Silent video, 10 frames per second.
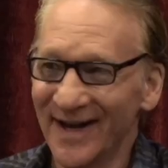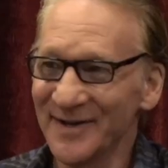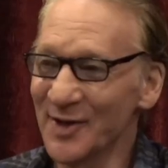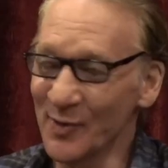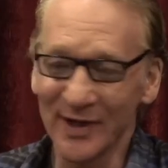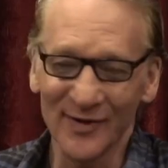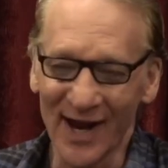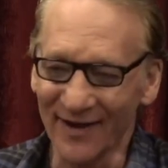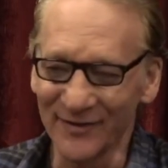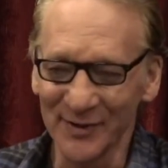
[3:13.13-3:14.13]
No, we don't
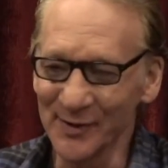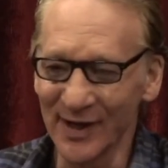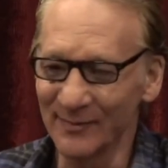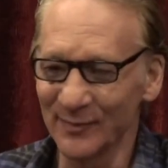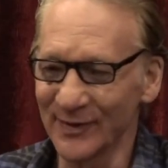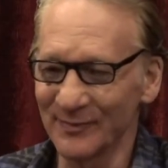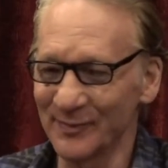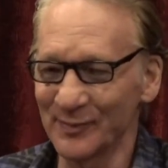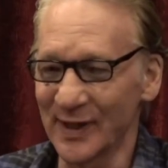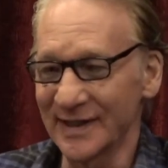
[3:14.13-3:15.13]
have to.
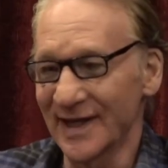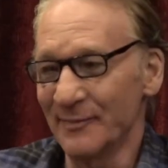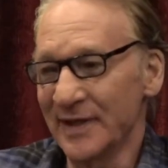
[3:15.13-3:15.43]
But I mean,